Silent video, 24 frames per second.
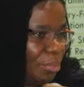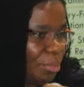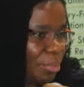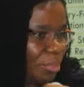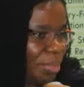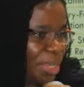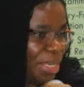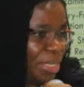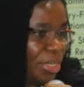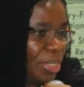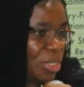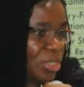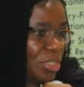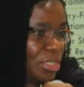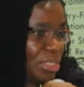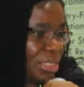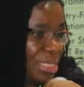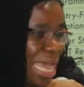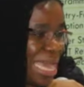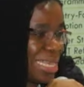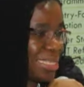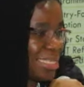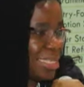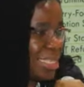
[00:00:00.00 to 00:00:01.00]
because
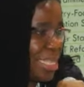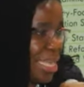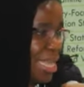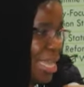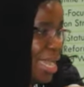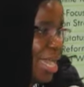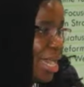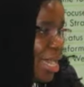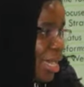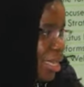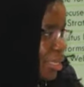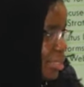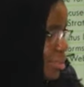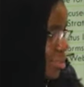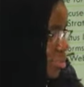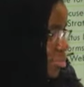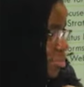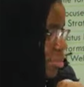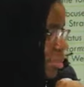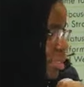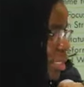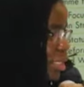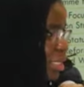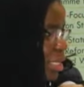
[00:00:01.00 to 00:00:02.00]
as they are,
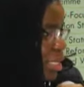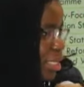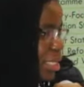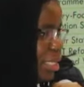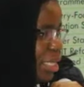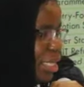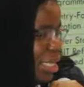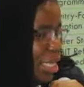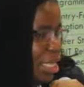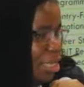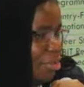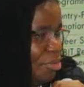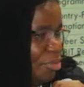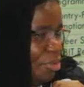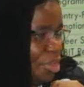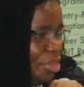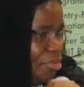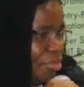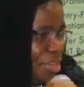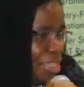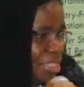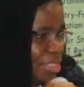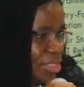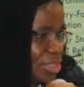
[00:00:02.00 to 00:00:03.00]
they give
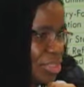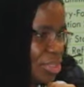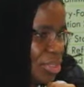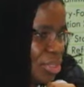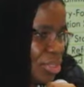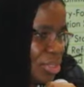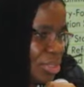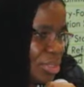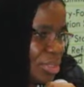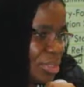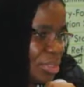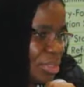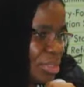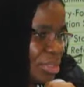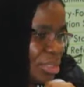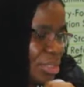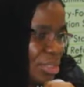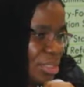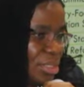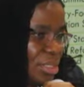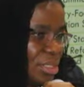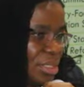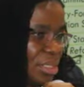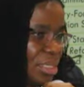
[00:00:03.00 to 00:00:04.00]
investors,
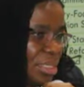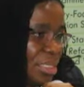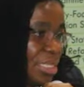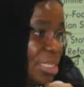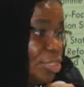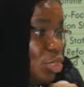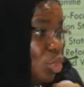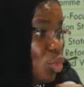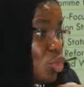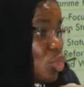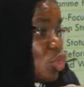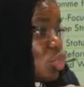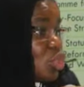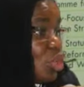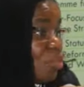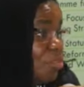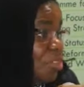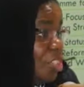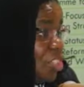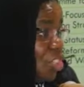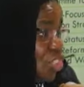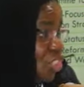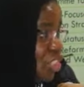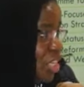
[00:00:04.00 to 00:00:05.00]
they don't
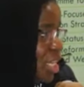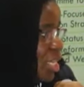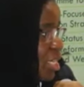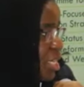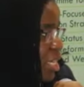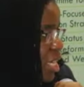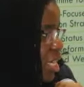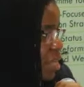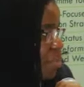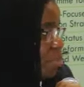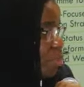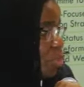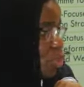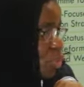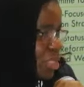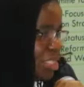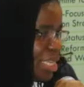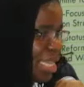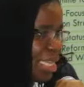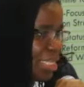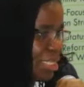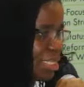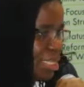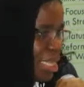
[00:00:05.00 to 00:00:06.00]
sufficiently
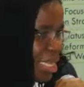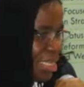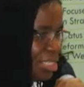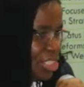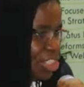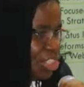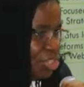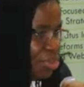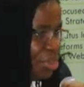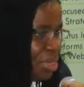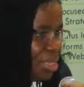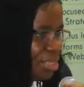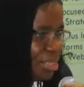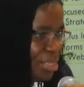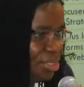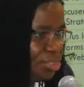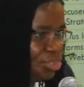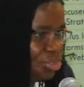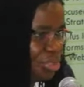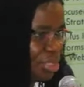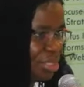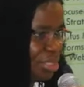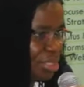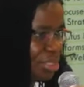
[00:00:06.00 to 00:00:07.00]
protect Nigeria's
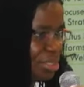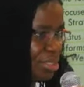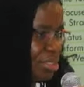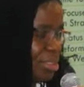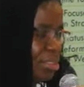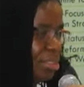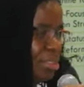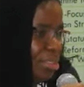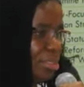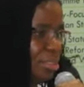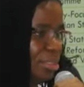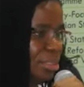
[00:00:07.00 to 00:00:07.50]
interests.